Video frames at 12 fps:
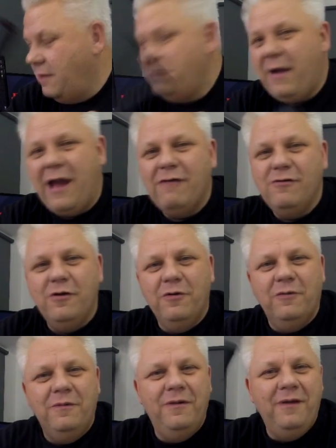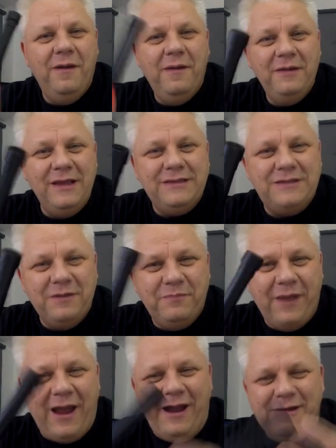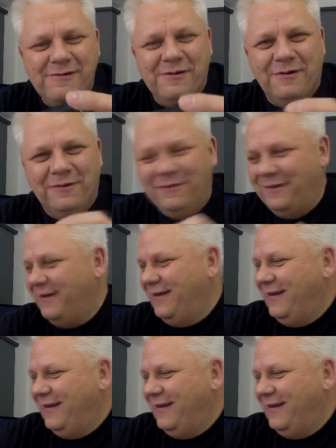barrel. It's a barrel.